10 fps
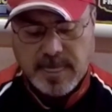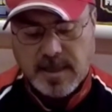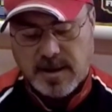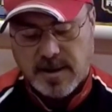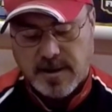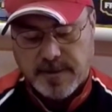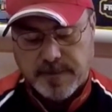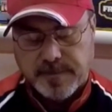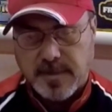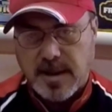
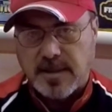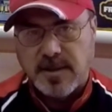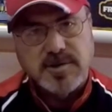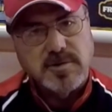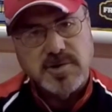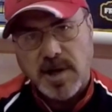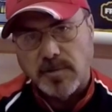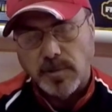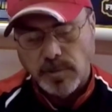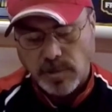And these are
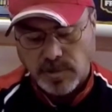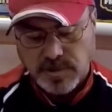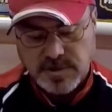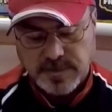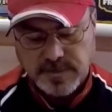general rules.